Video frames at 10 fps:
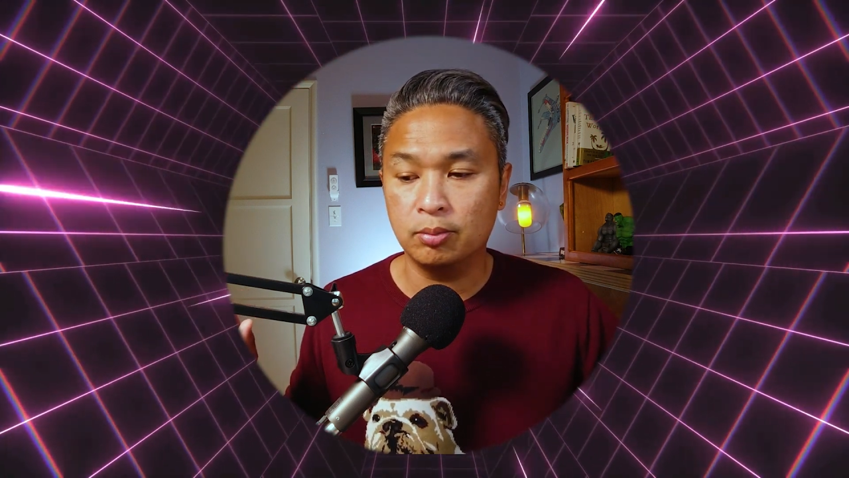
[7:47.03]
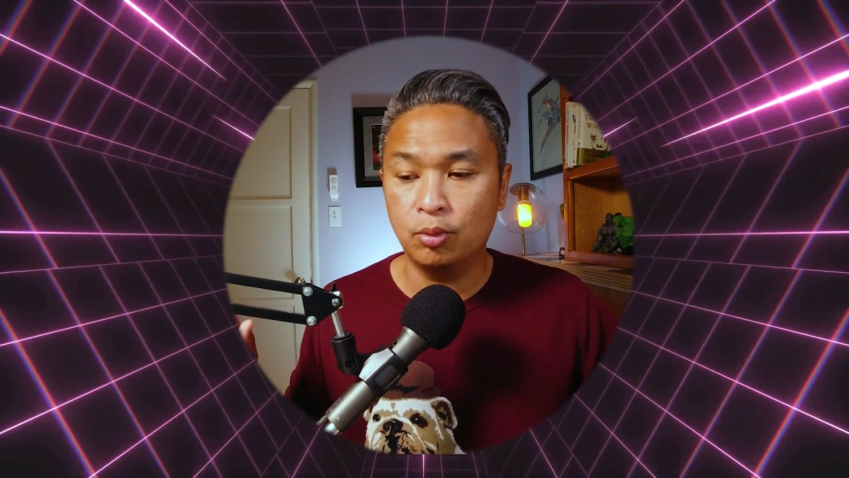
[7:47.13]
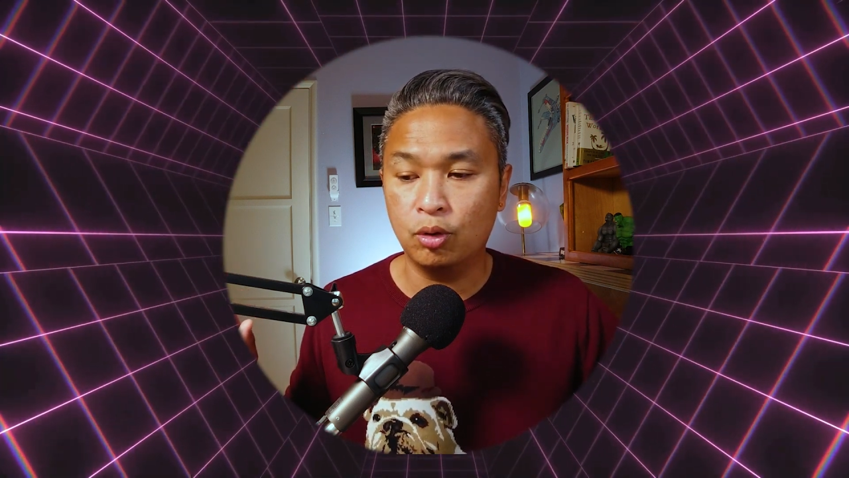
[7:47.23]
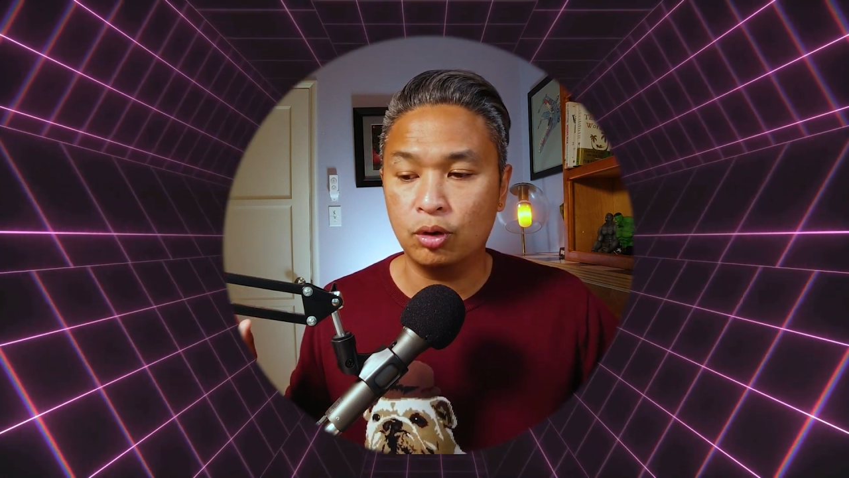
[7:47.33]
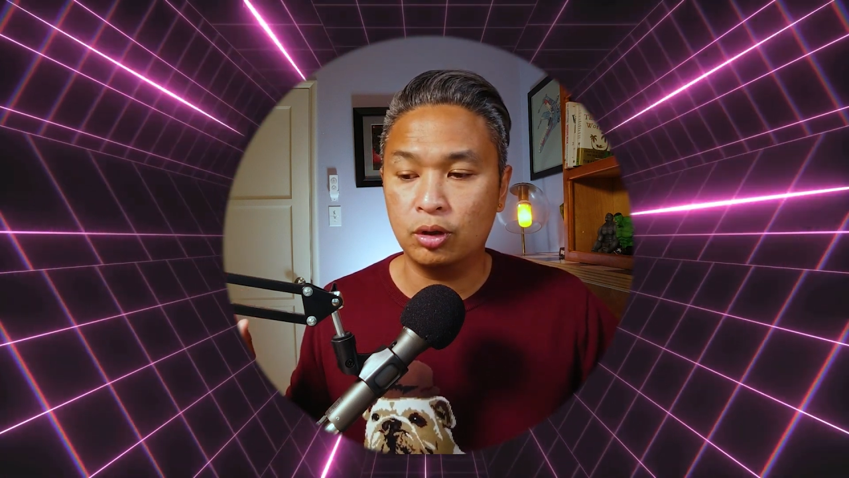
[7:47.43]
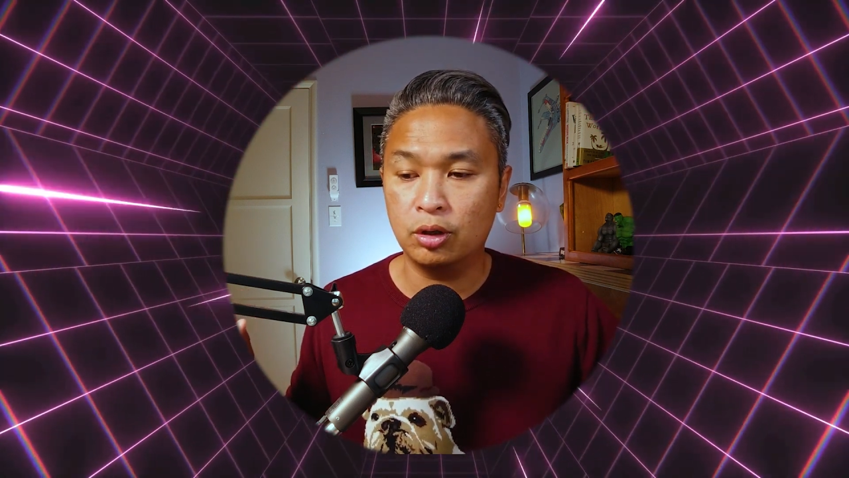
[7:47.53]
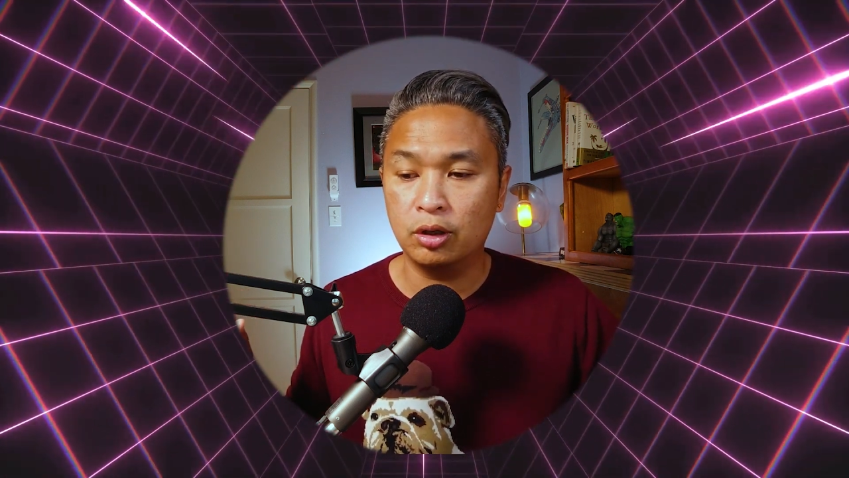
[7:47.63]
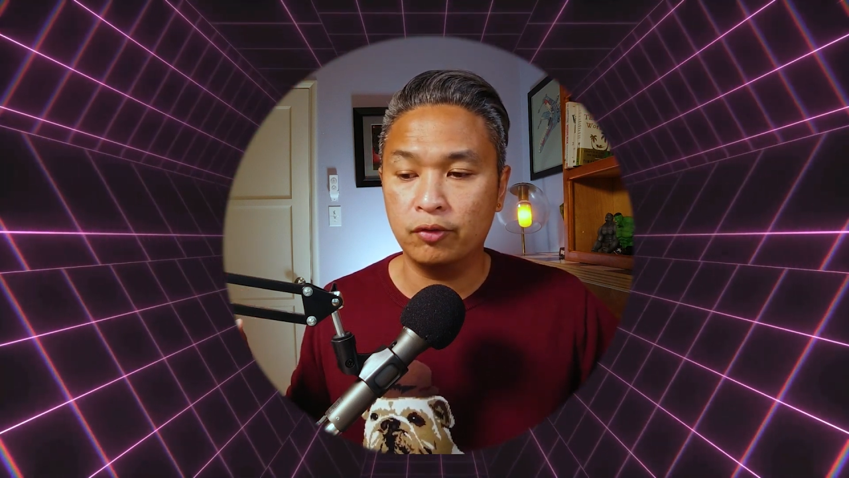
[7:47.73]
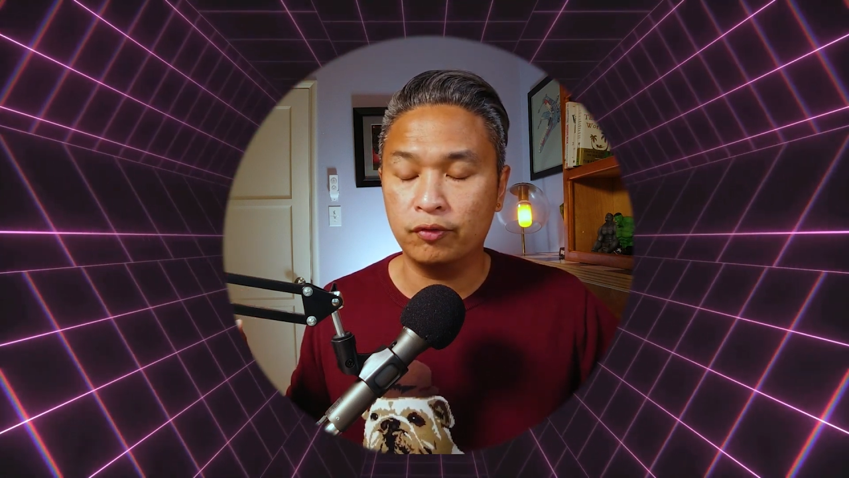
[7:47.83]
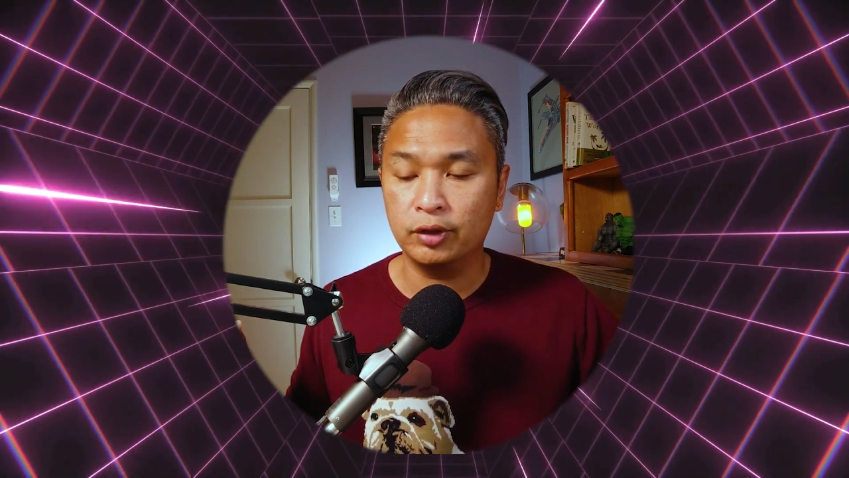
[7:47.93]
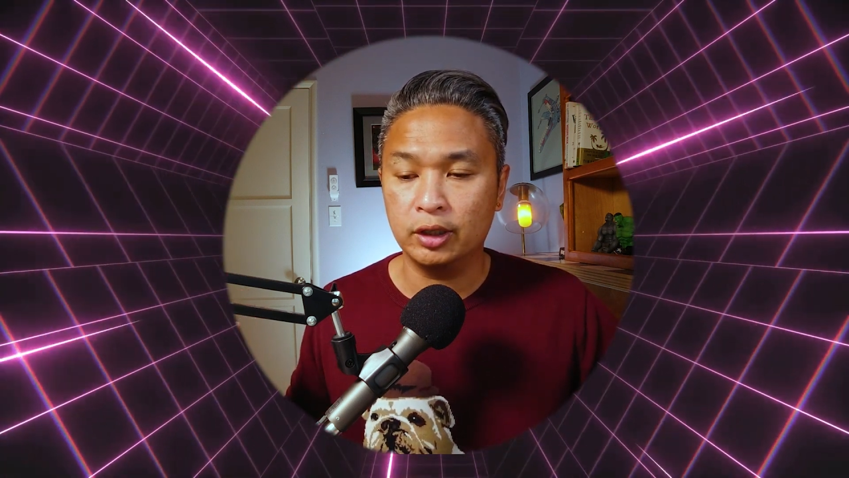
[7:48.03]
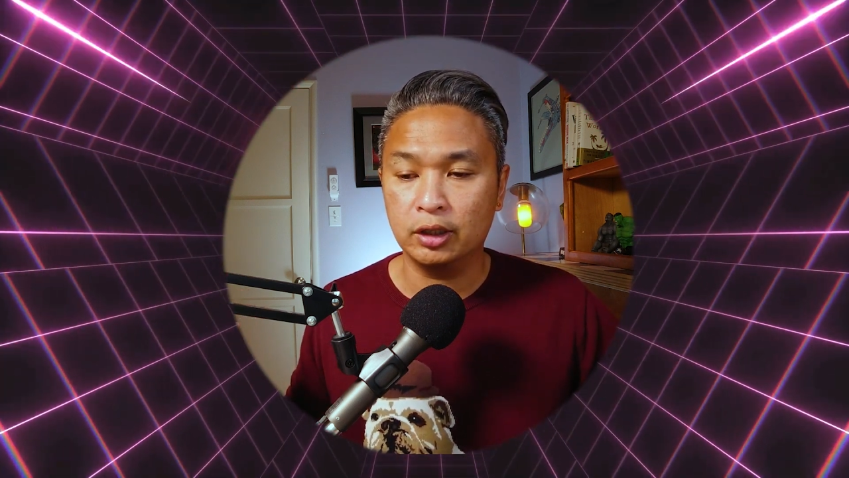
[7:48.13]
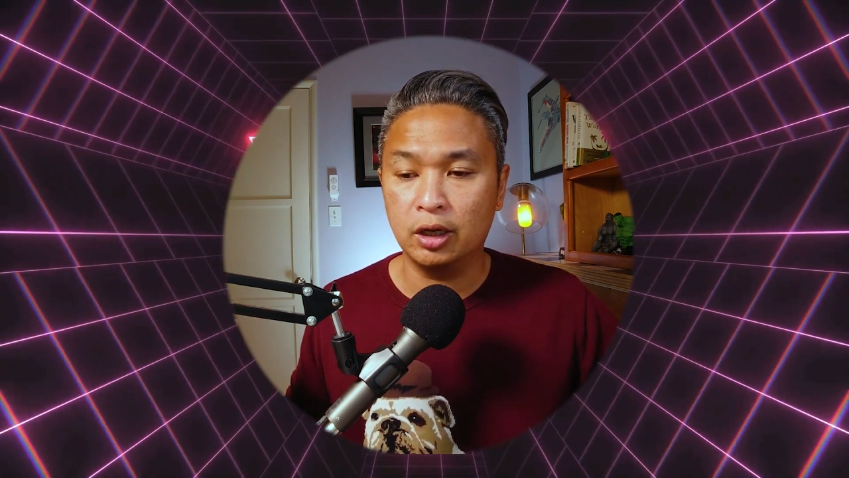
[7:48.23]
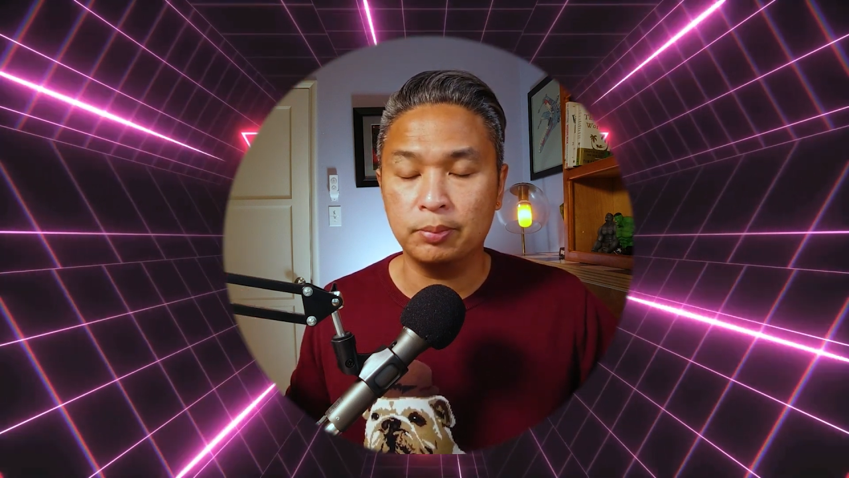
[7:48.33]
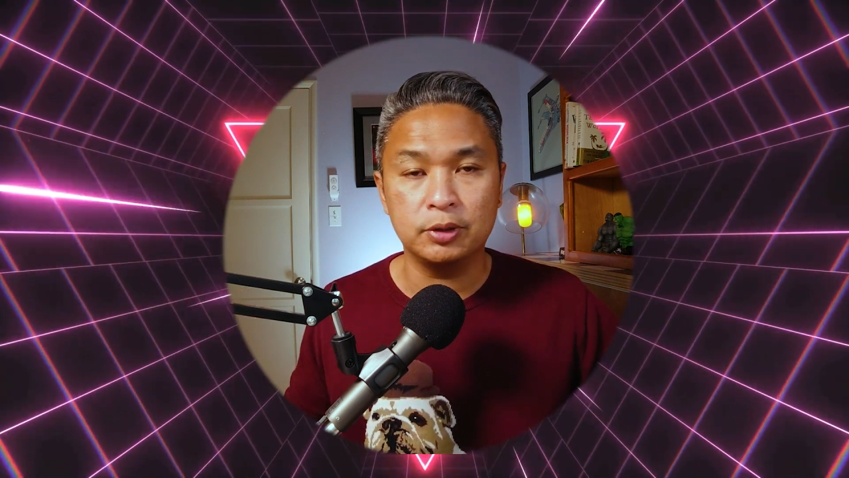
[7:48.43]
more of
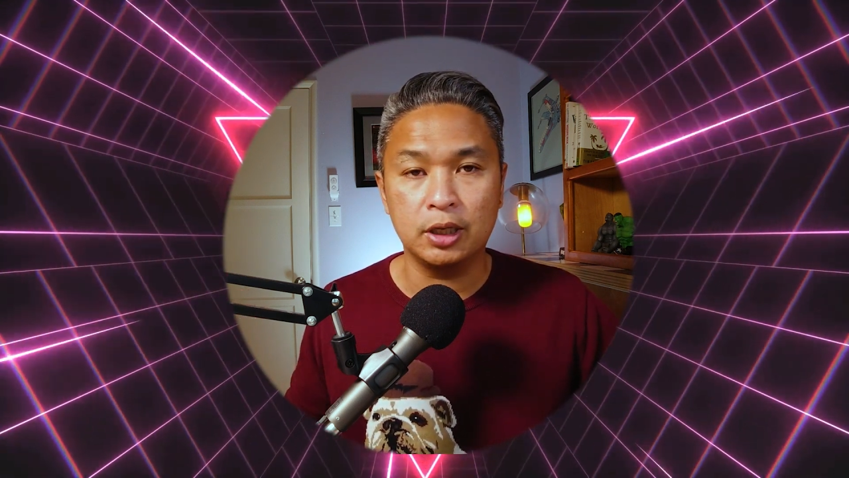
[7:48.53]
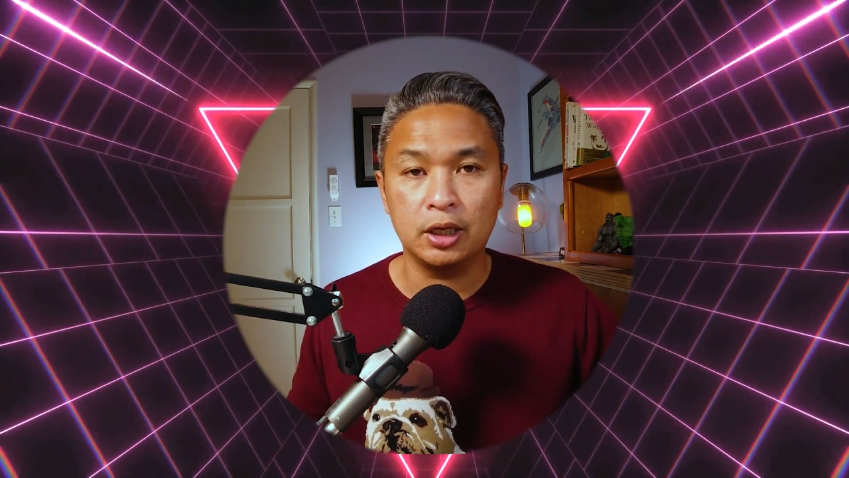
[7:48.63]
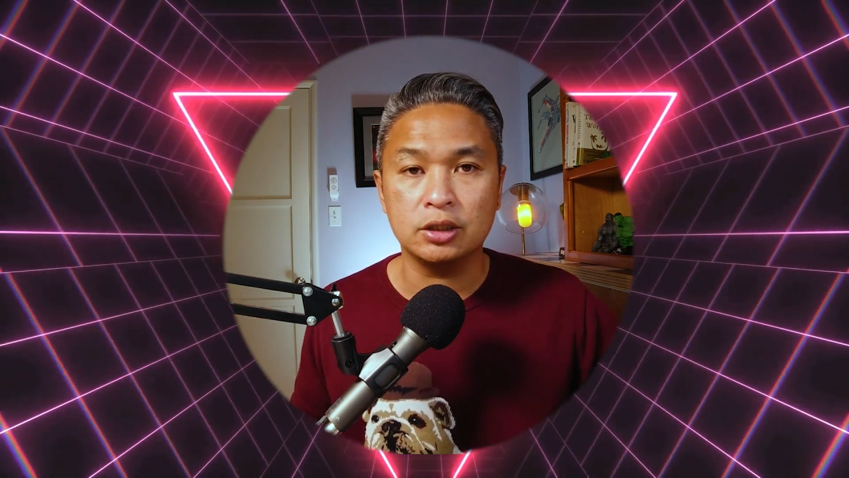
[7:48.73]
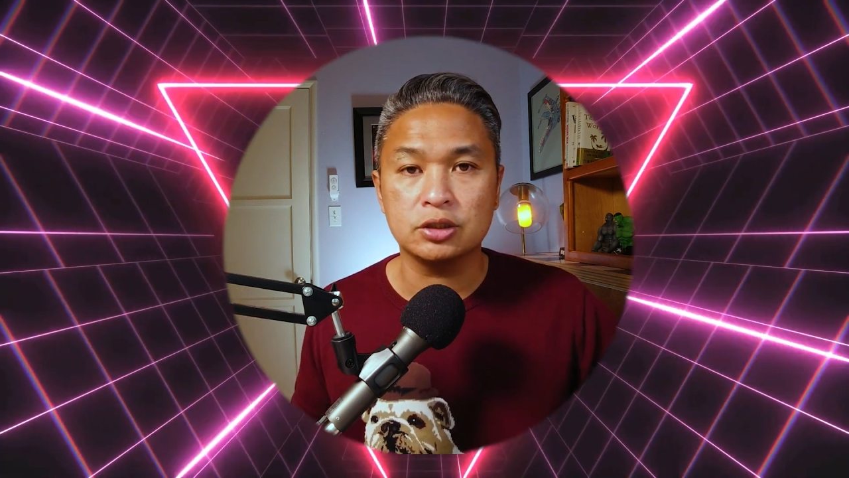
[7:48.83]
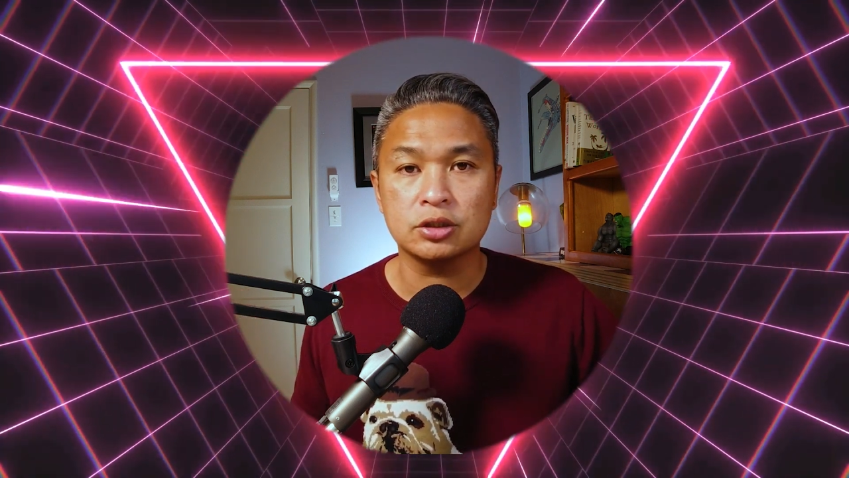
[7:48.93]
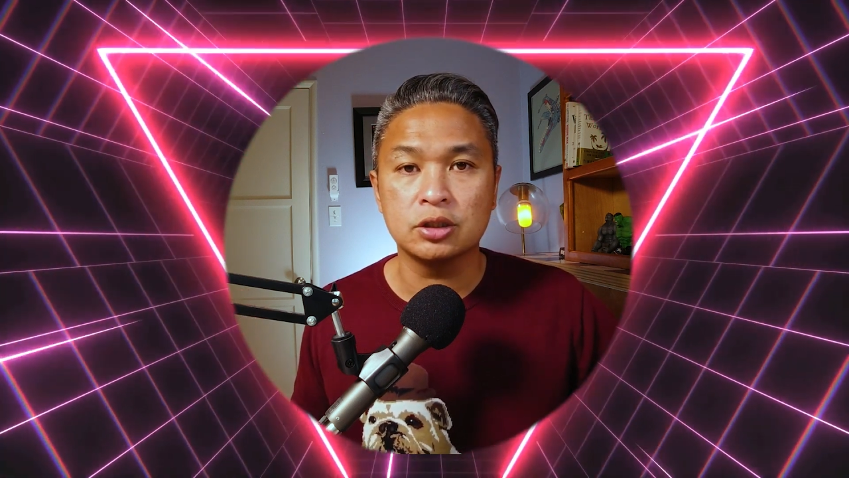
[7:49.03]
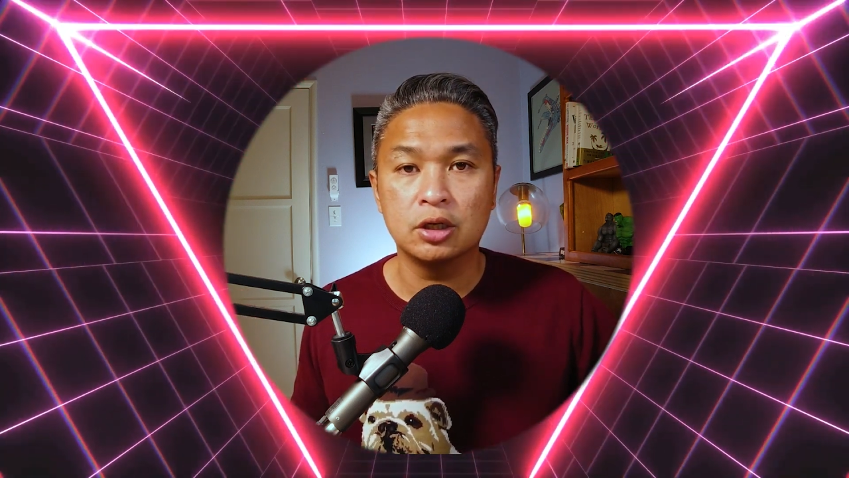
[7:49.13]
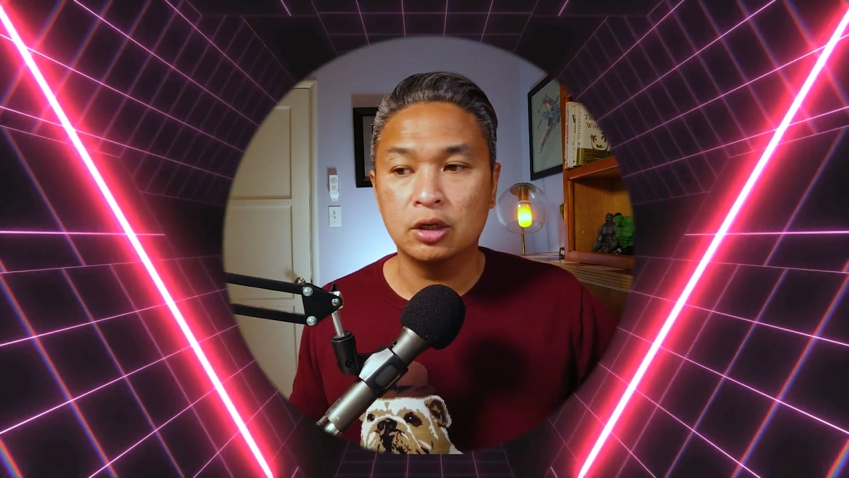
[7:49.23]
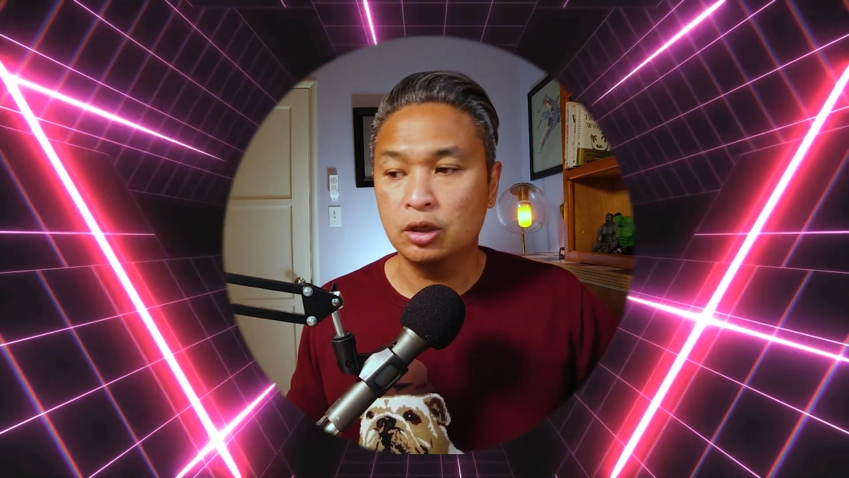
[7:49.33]
like updates,